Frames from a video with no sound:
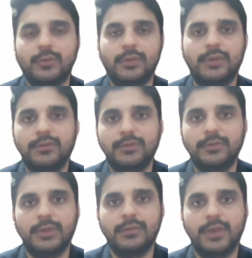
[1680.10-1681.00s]

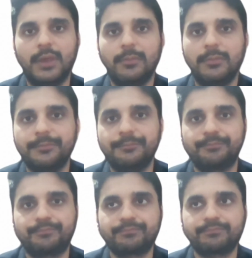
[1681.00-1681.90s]
transactions as they happen.
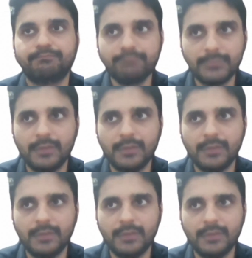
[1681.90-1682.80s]
So
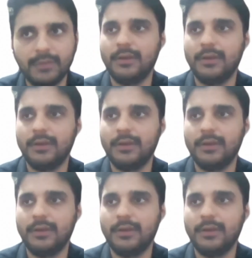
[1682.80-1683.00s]
that's